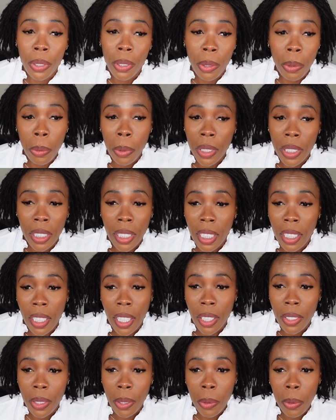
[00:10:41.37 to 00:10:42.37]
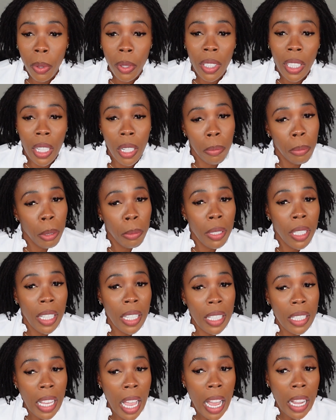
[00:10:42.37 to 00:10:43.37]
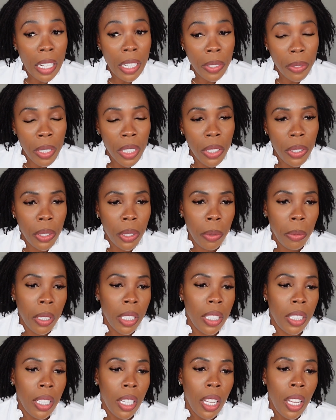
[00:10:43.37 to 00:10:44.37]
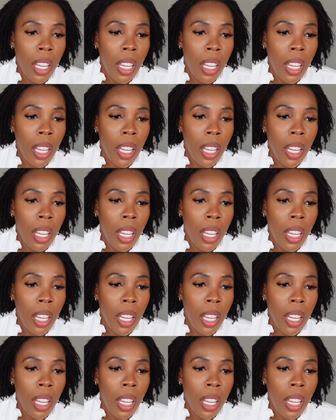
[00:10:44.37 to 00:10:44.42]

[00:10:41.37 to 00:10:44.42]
the one saying that you want that. Maybe he's agreeing to it.